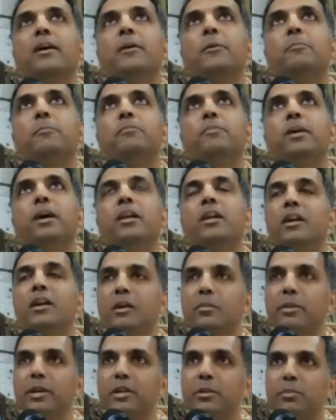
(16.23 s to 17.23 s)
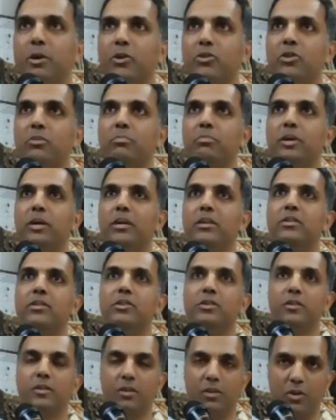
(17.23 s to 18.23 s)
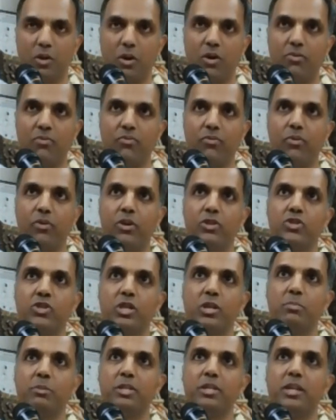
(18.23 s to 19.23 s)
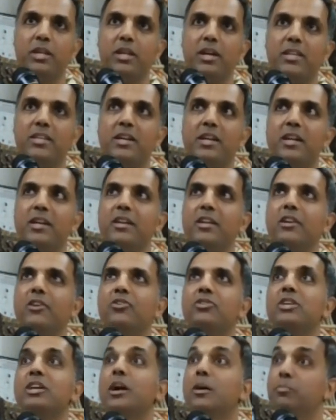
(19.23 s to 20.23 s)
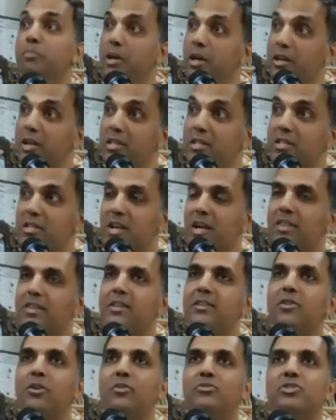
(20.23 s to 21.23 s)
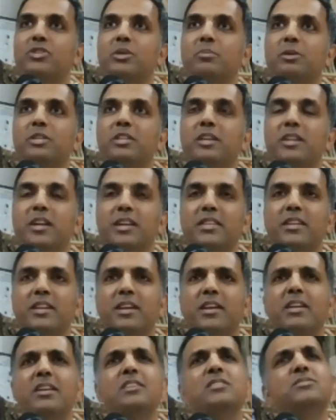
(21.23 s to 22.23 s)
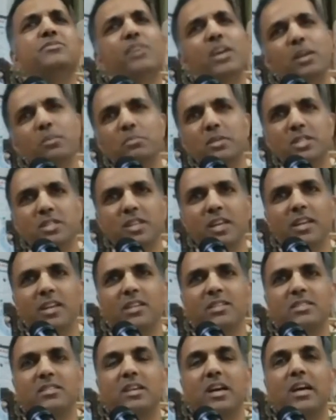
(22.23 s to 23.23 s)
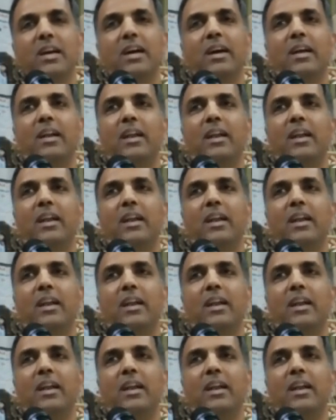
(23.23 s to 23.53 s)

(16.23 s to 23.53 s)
Uh, a little bit about the birth of Srimati Radharani, or the appearance rather of Srimati Radharani. It's very mysterious.